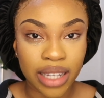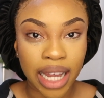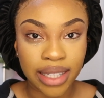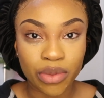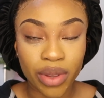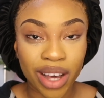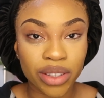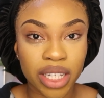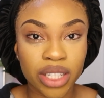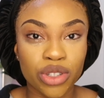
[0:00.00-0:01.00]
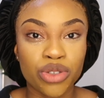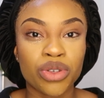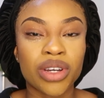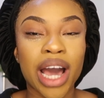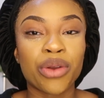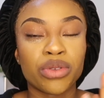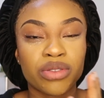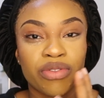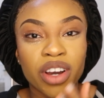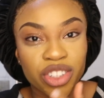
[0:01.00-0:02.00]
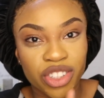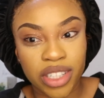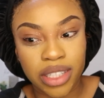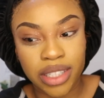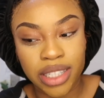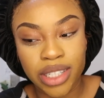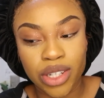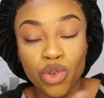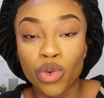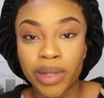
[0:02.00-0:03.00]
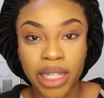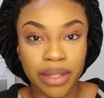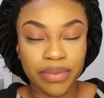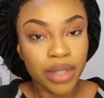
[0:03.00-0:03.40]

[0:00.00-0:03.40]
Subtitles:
and without it you cannot function normally.